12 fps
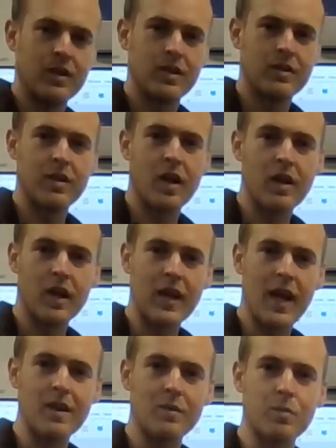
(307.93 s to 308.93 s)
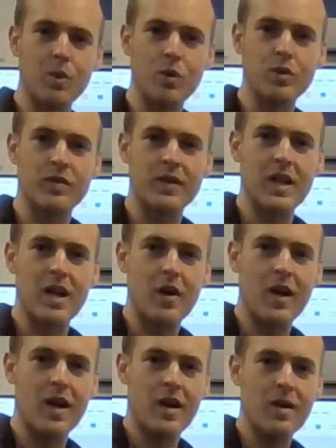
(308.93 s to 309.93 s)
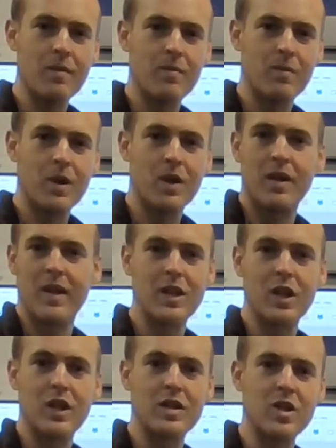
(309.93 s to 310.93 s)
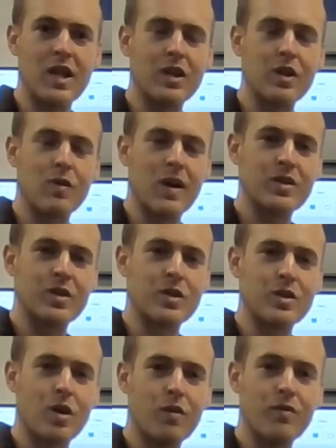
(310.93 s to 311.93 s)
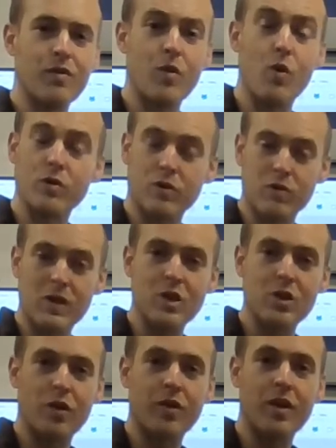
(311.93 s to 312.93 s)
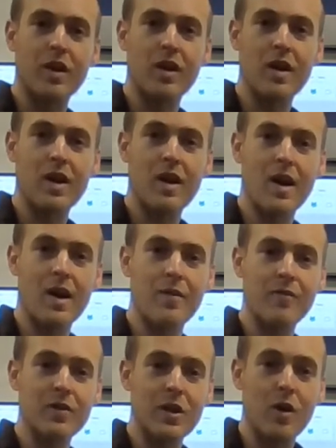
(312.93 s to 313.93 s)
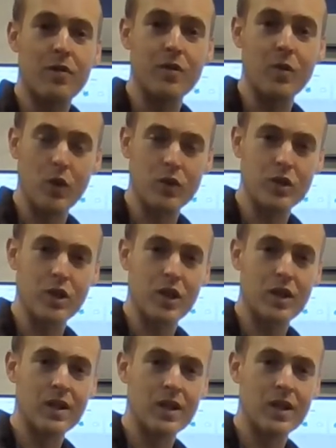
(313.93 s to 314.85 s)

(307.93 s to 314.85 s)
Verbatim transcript: So again, pause the video here, and then you can tick your answers off or screenshot the uh, video if you want to.